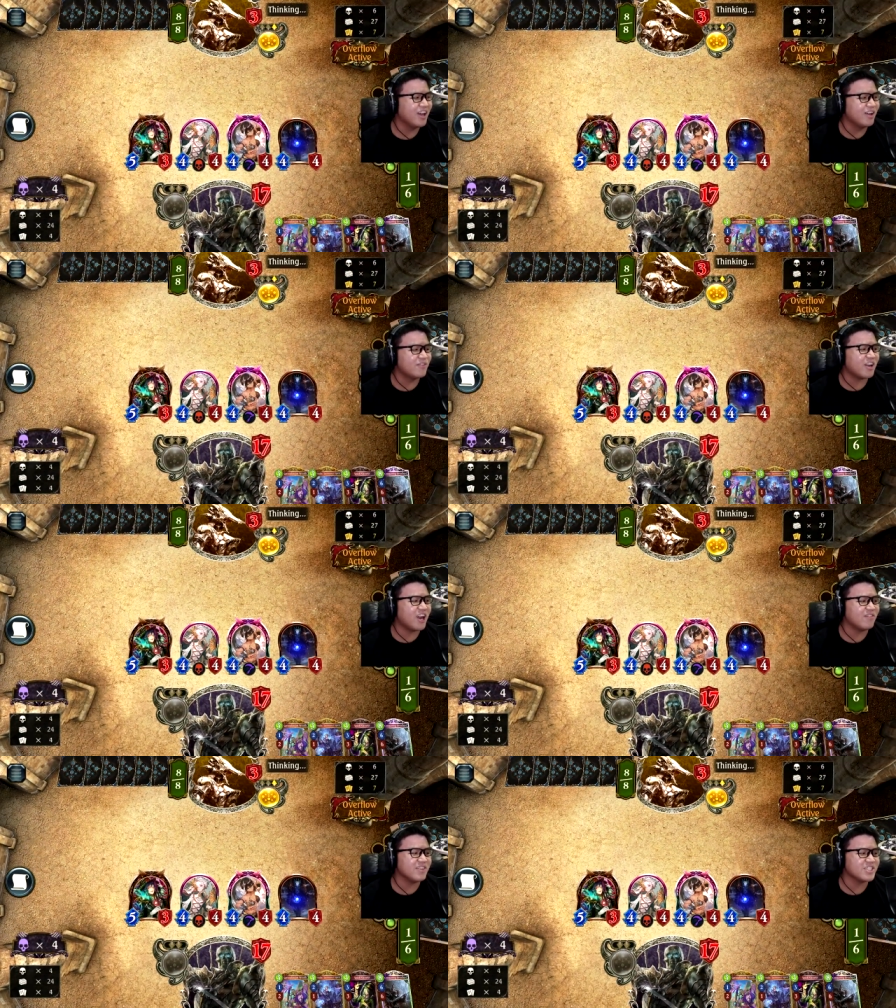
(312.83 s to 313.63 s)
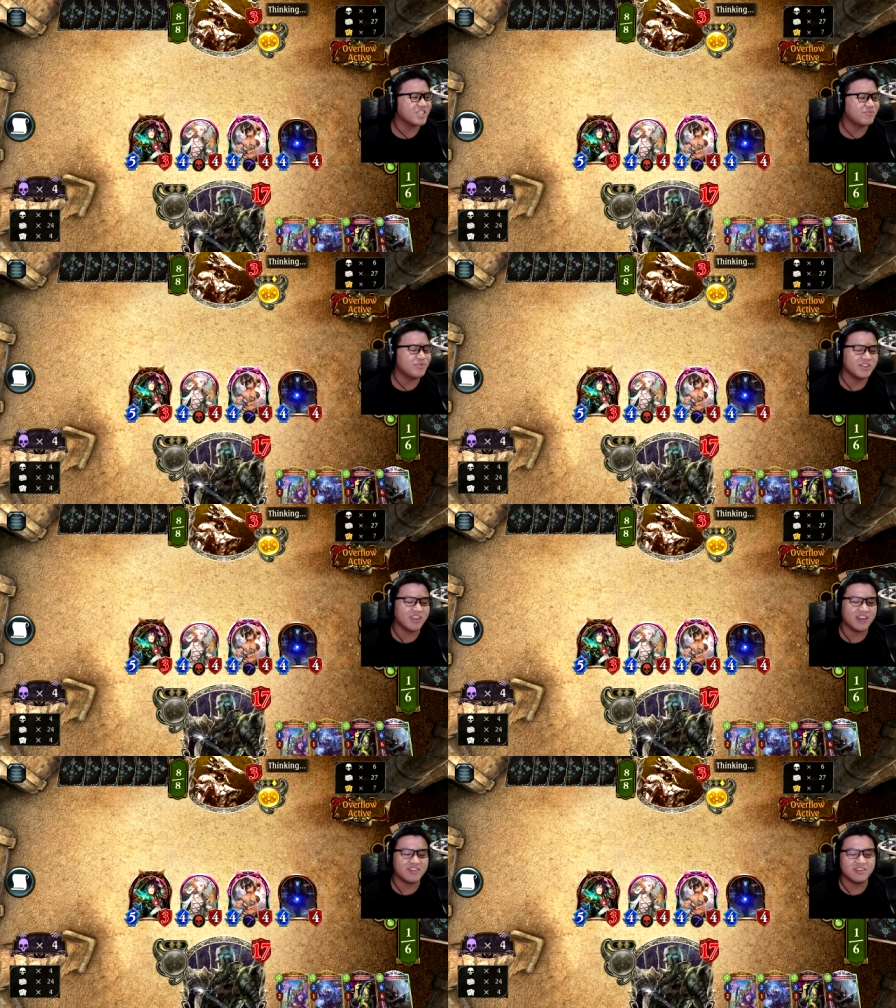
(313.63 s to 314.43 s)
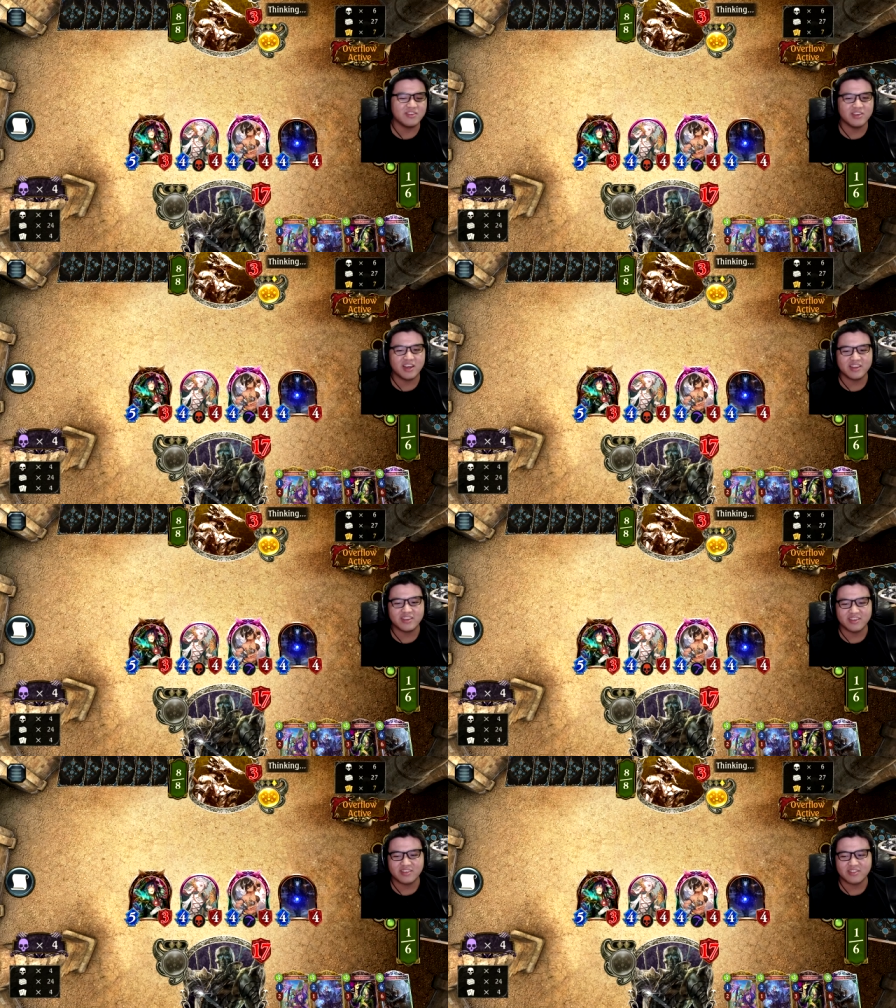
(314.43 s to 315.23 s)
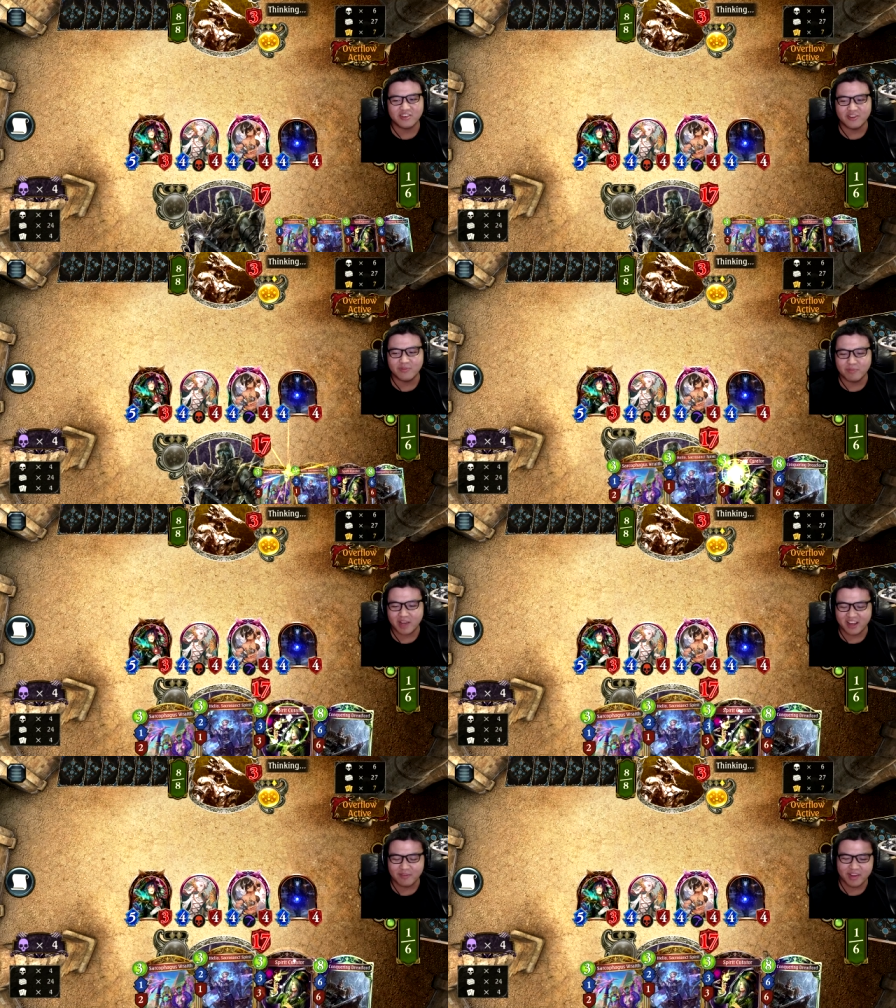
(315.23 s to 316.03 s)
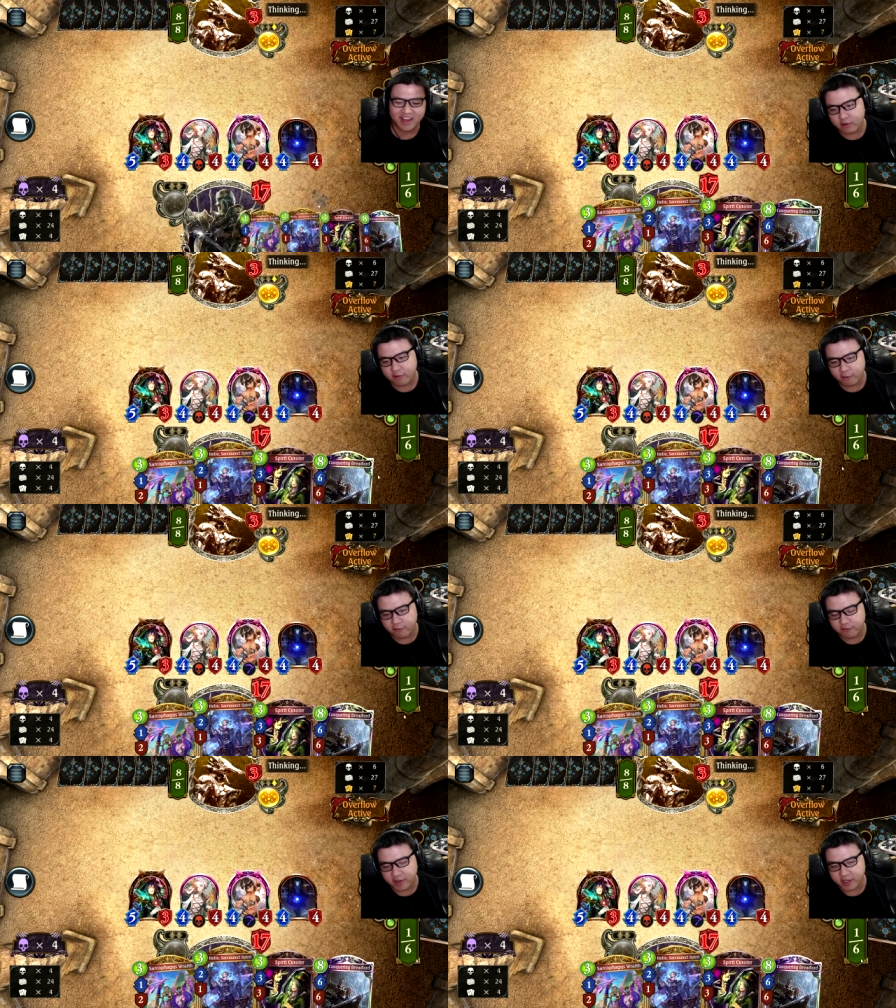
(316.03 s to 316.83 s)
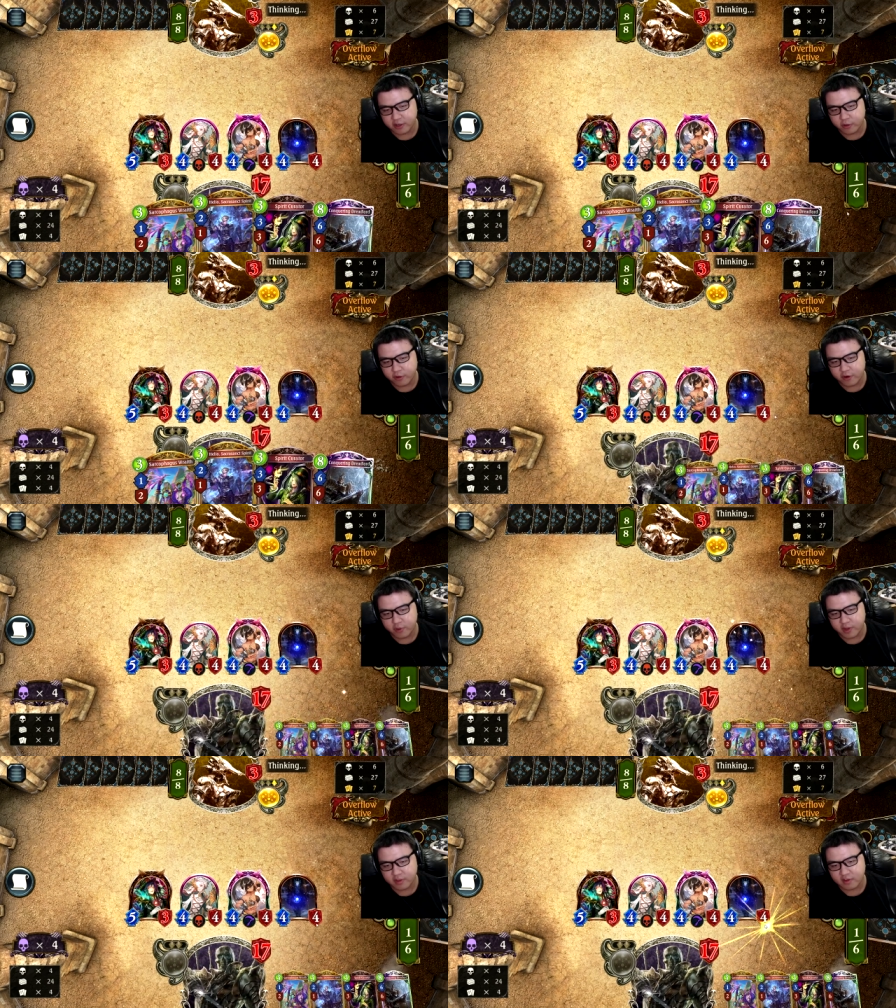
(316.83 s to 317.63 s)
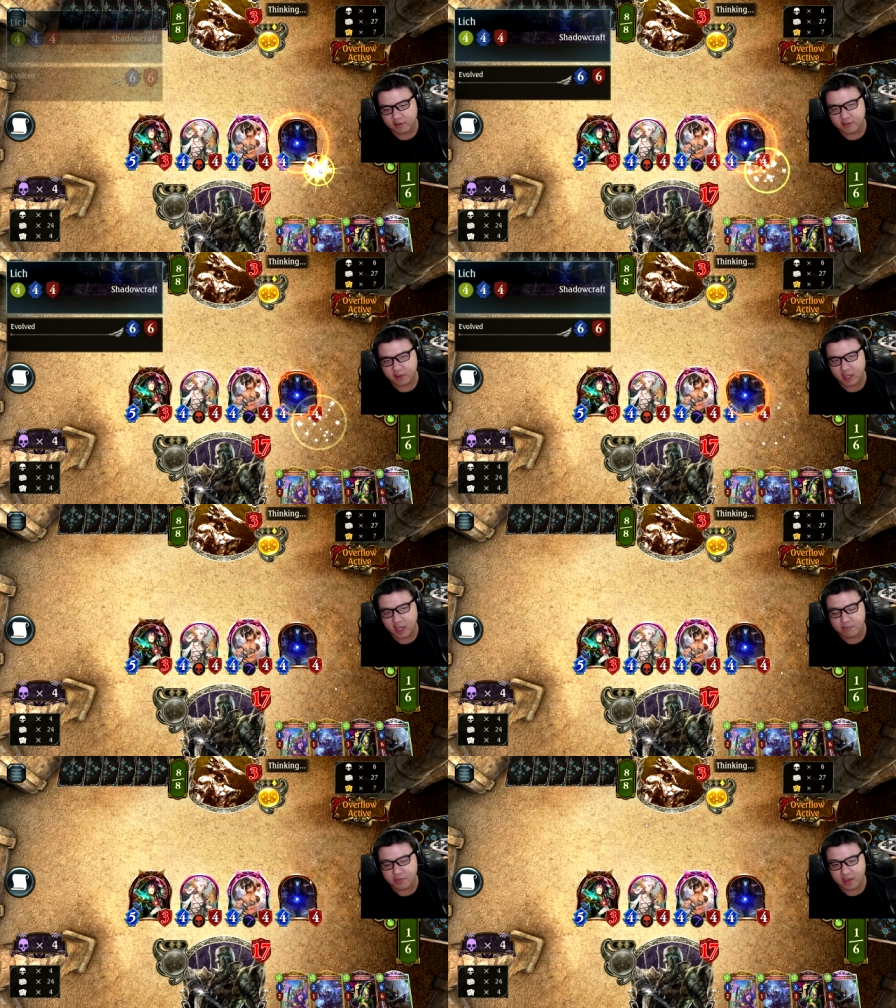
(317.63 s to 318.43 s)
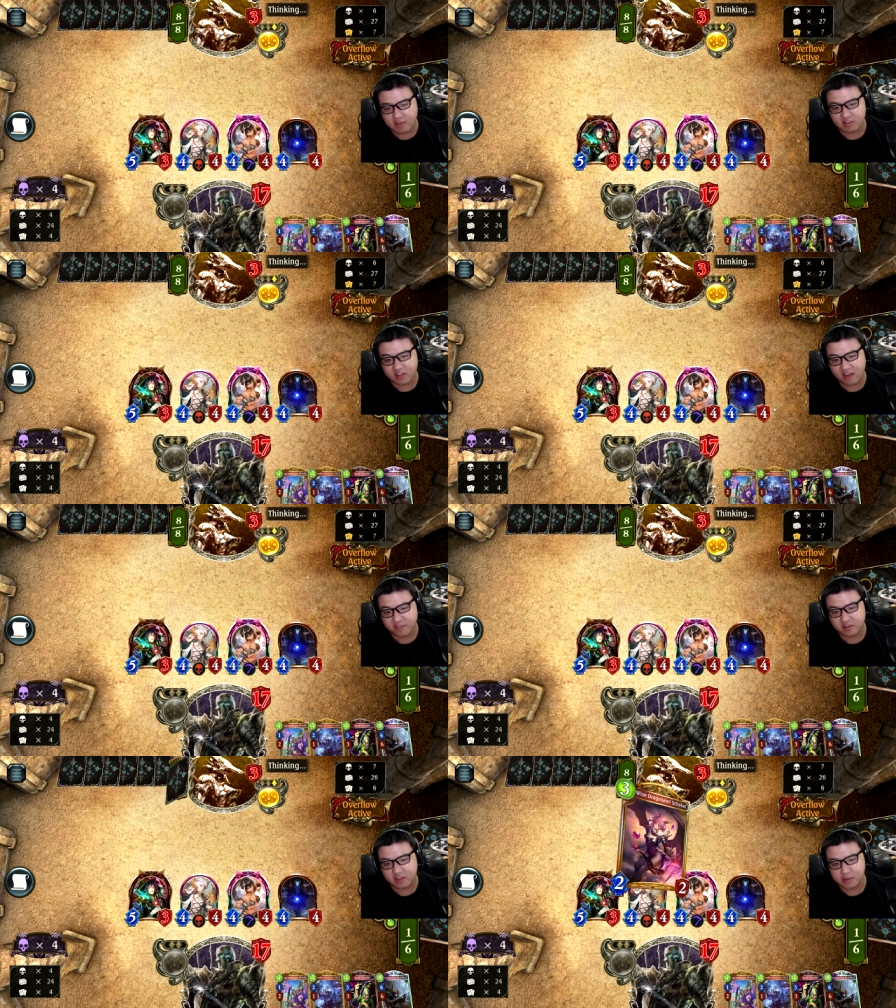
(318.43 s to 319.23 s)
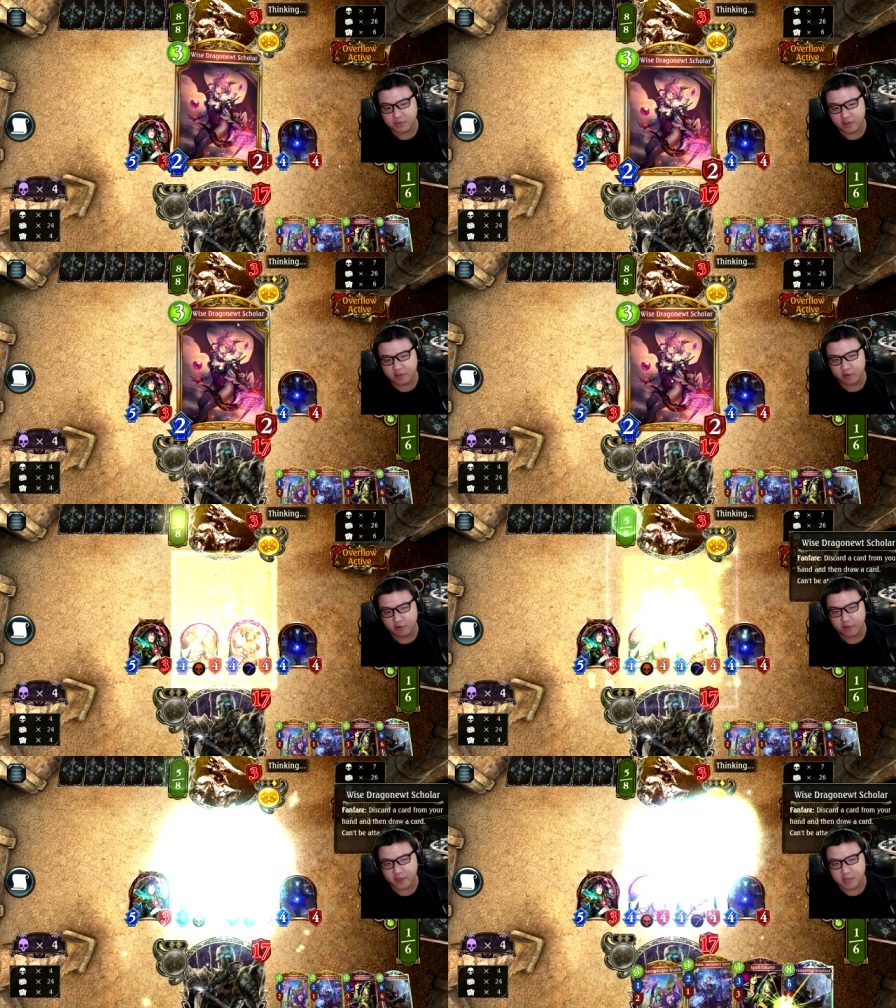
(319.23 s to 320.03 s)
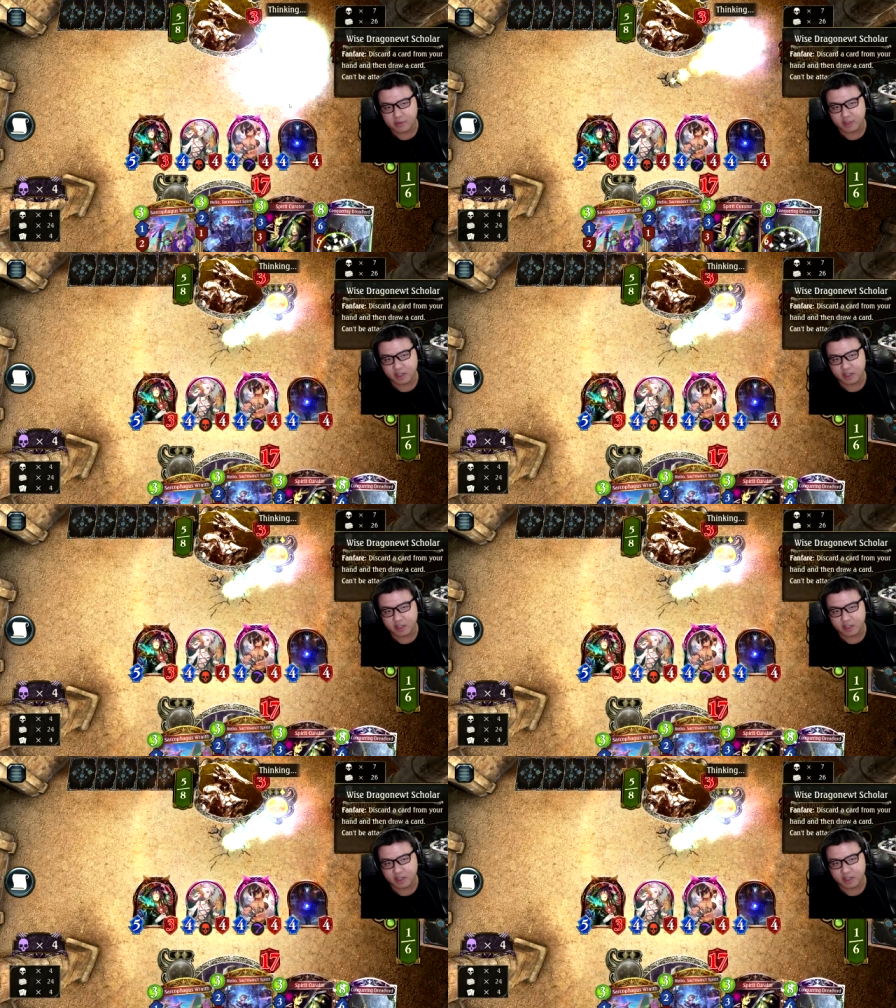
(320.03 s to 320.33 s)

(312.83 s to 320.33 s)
Probably should have put that to do not disturb. My bad. So Fatal Order wins us the game. They still have to deal with this whole thing, but they